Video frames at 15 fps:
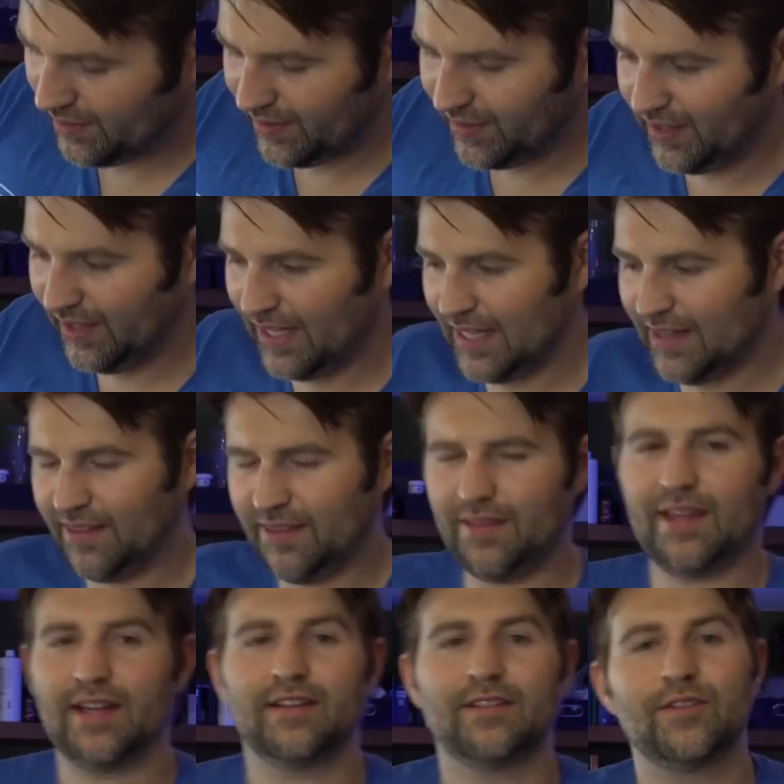slight
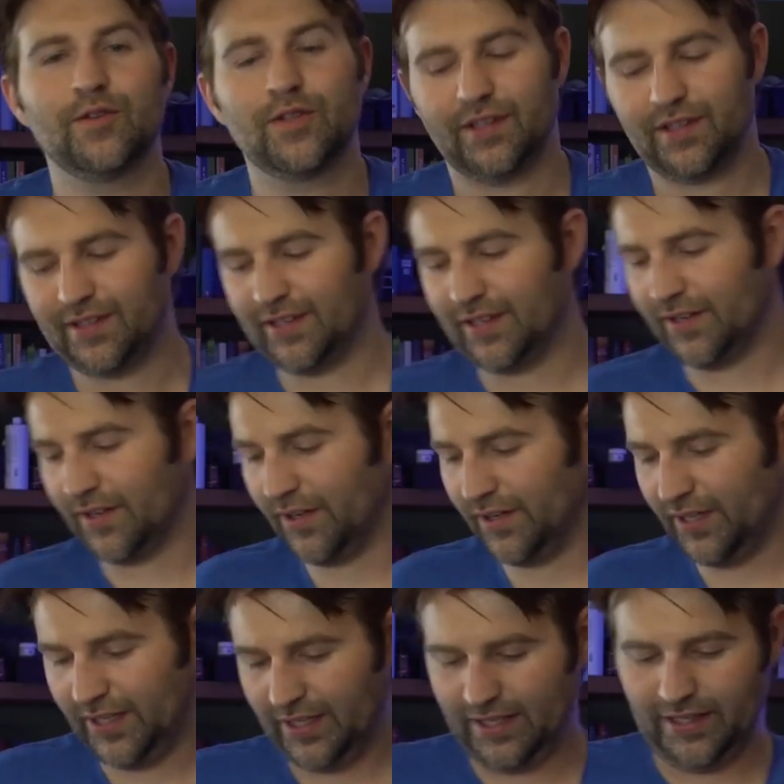thing to consider
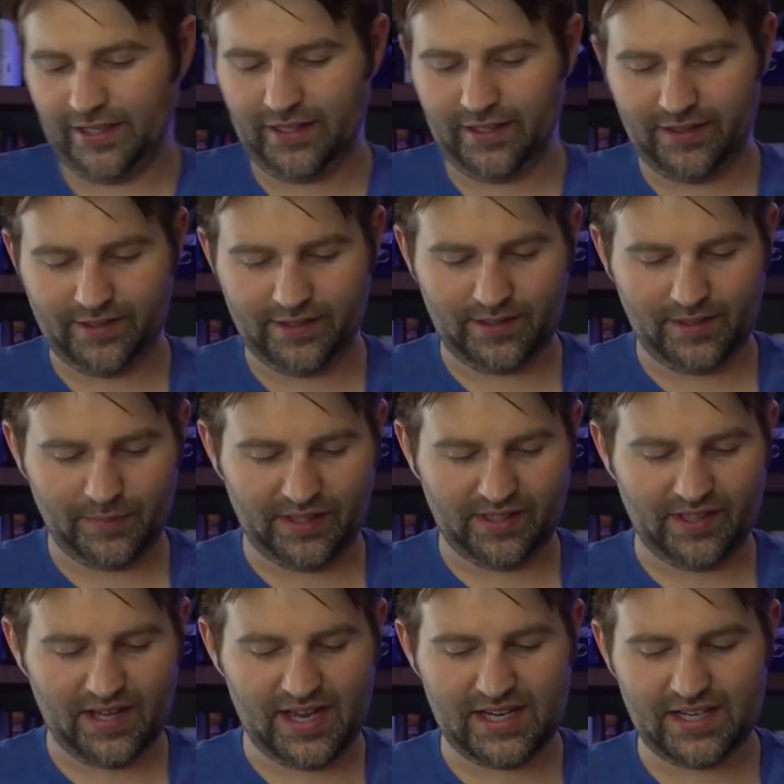is the
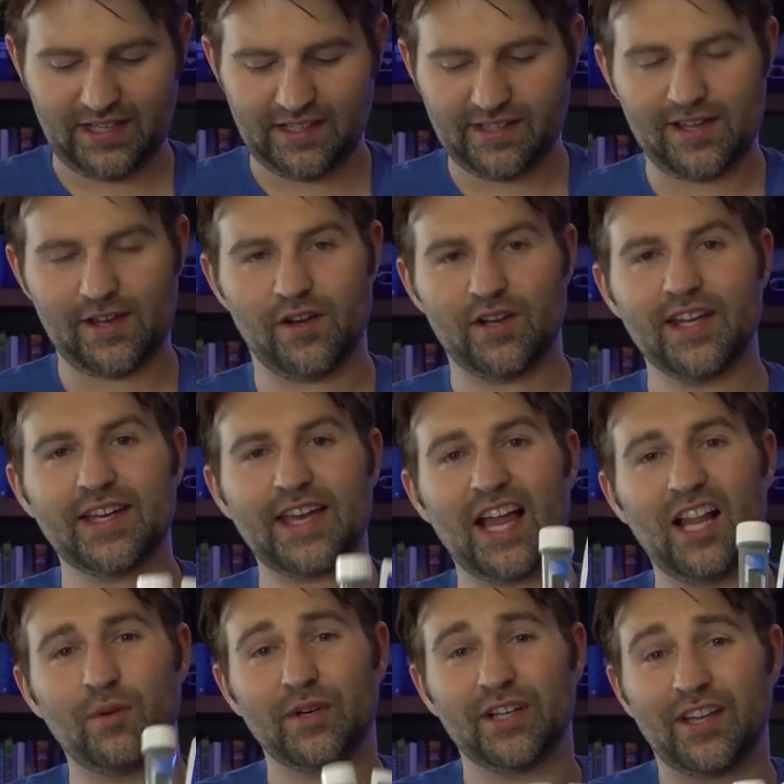Poseidon and Psionic
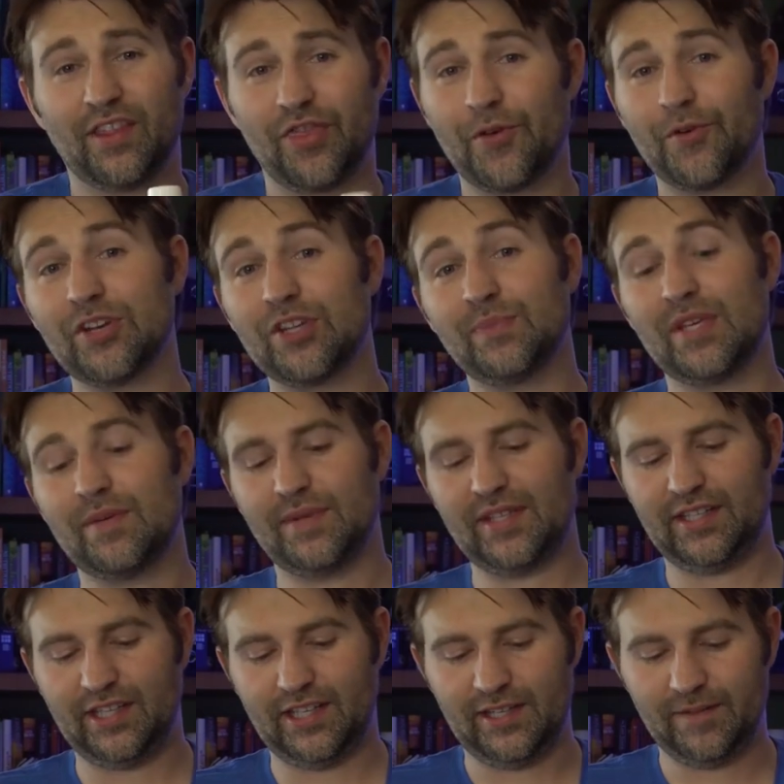calibrate at 30
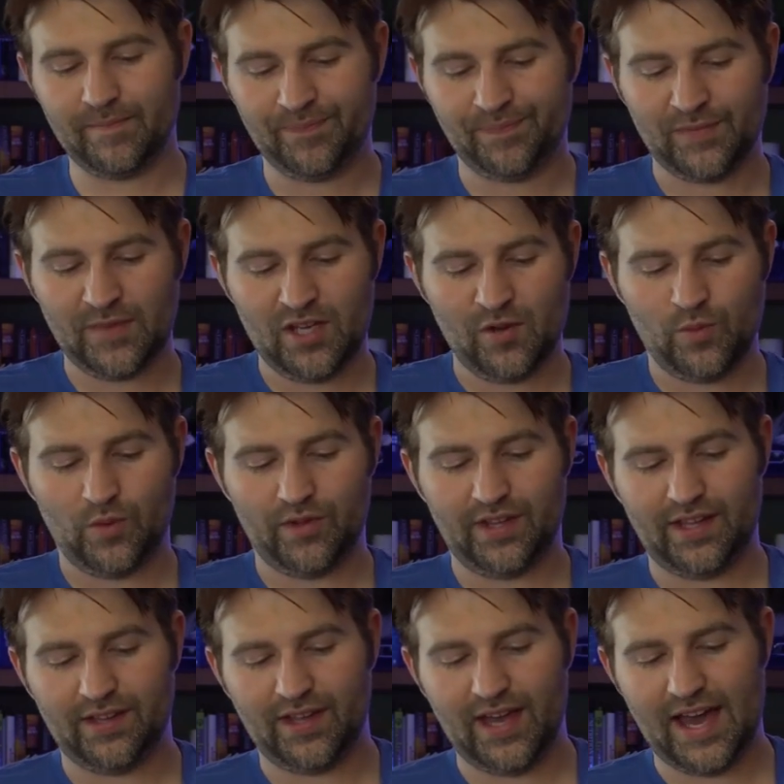ppt, where
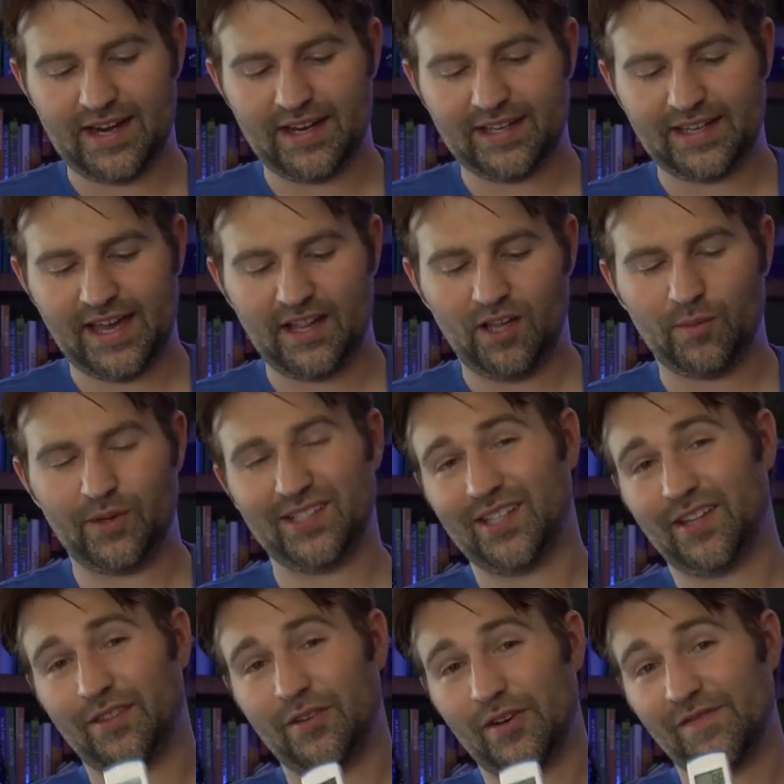the Hanna calibrates
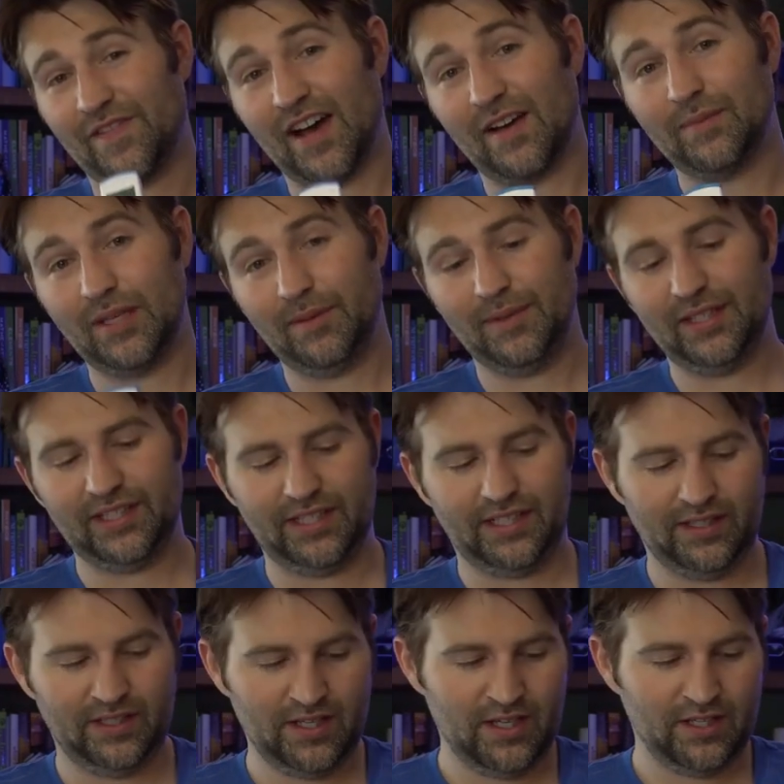at 35
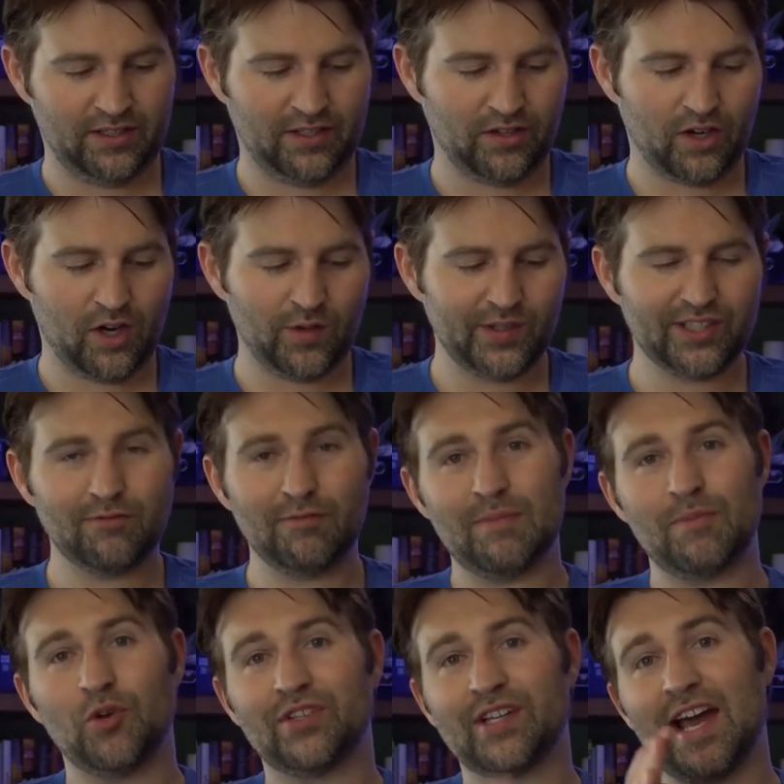ppt. Now they're always going to
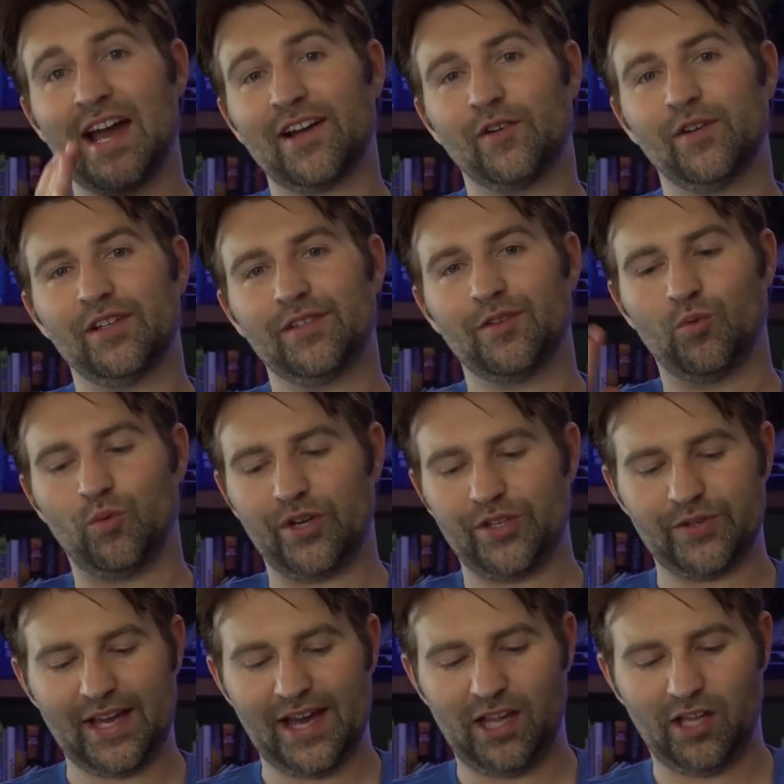be most accurate to where
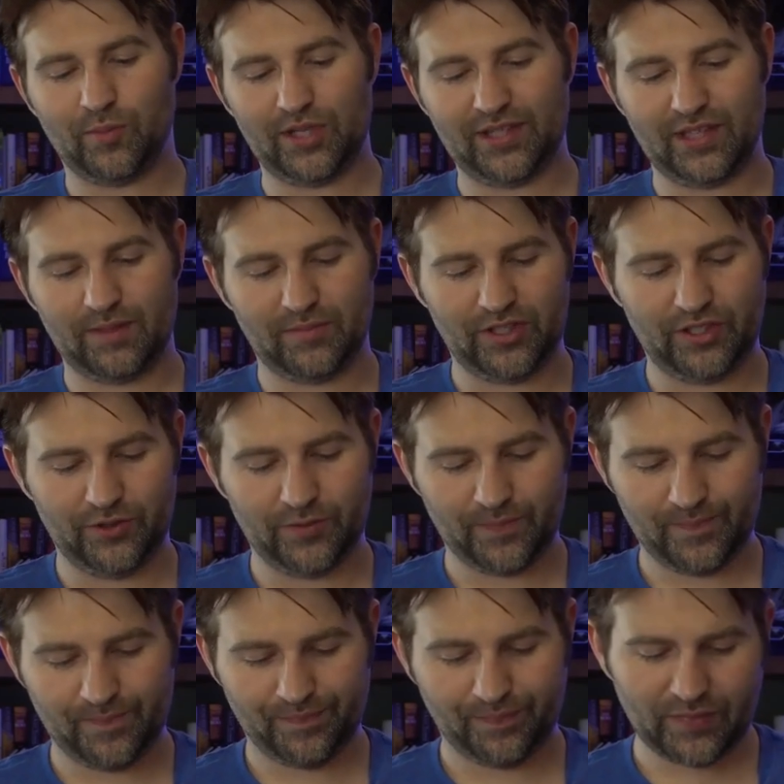you calibrate them to.
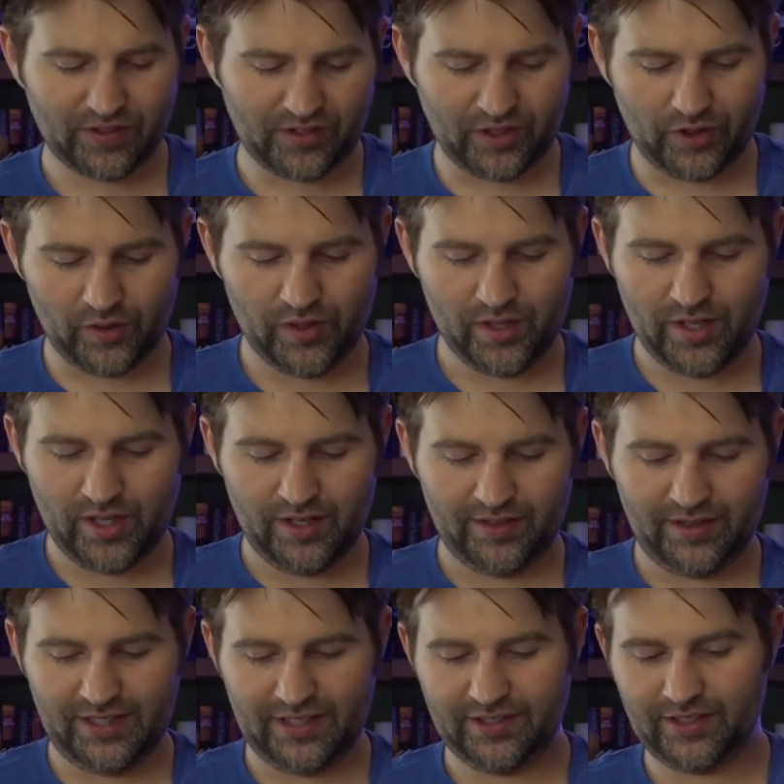So
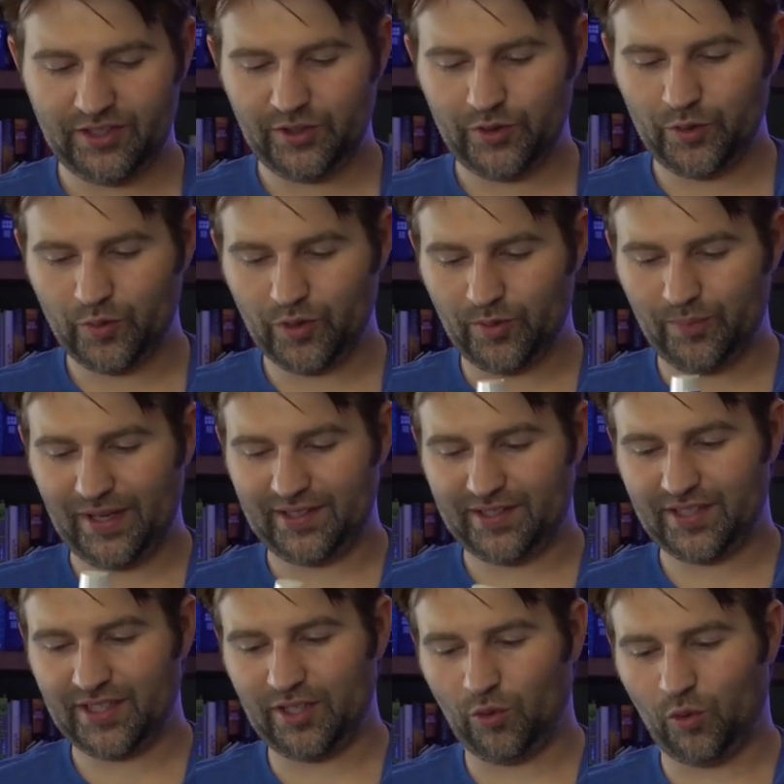these two were
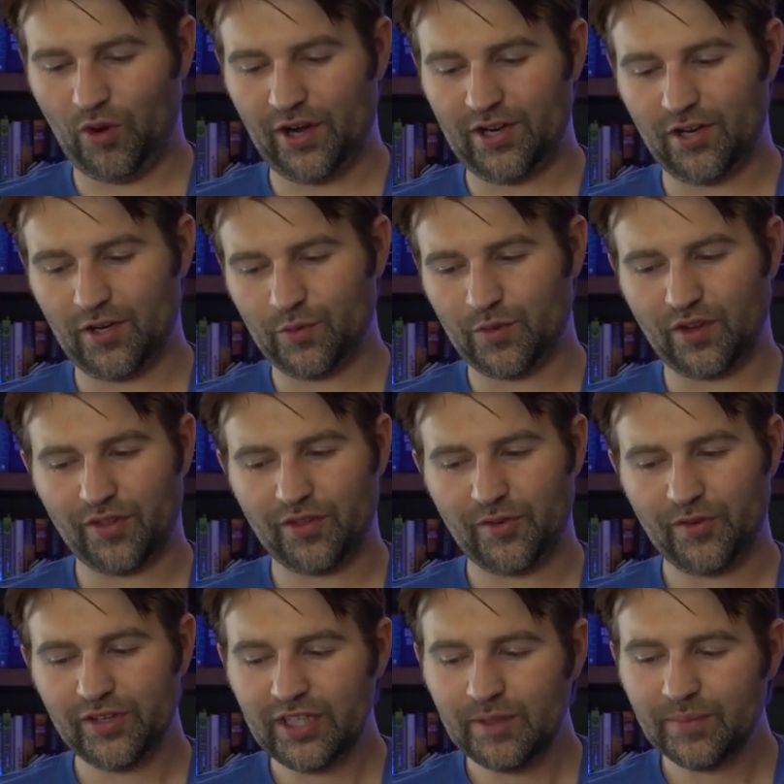basically right on with the
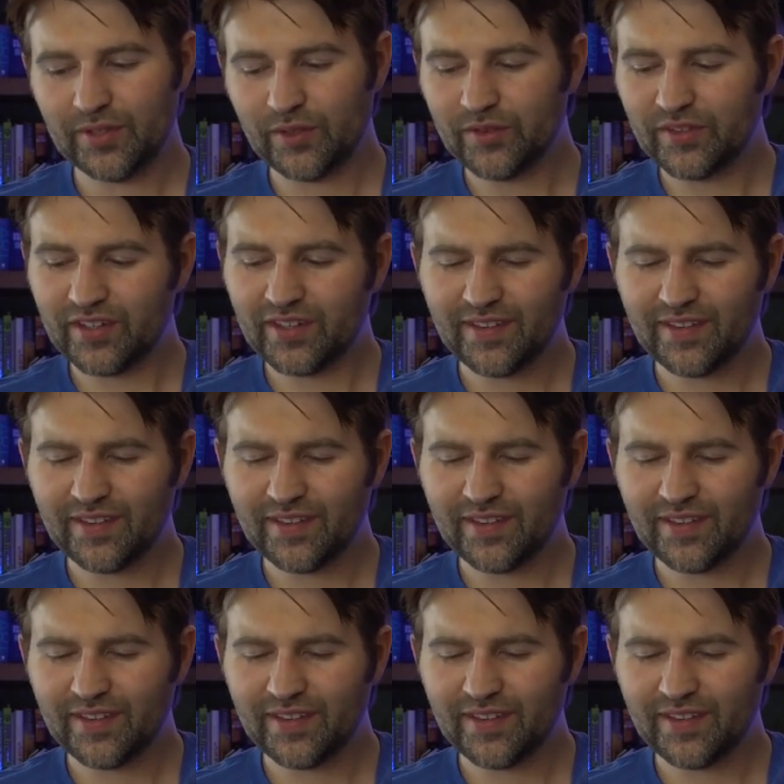30, but there was a